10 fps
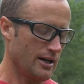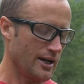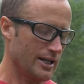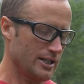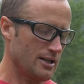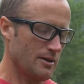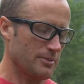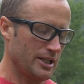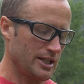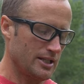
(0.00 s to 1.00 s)
I ended up
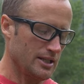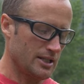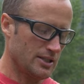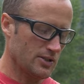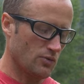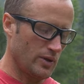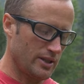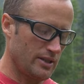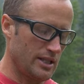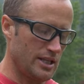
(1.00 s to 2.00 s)
getting this with
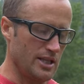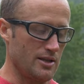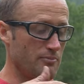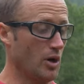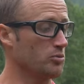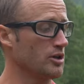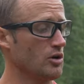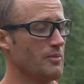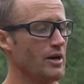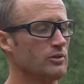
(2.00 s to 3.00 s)
the
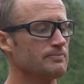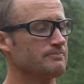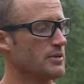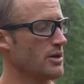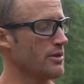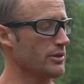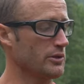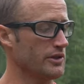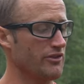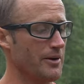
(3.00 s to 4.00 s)
Bobro mount,
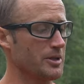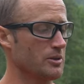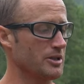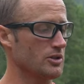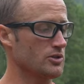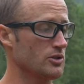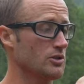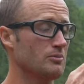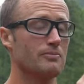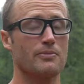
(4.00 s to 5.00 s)
35 millimeter
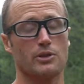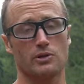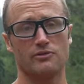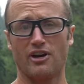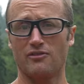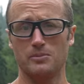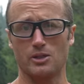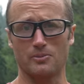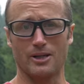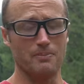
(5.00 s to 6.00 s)
tube, 35
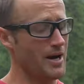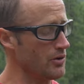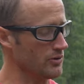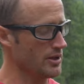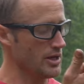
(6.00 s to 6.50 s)
millimeter mount,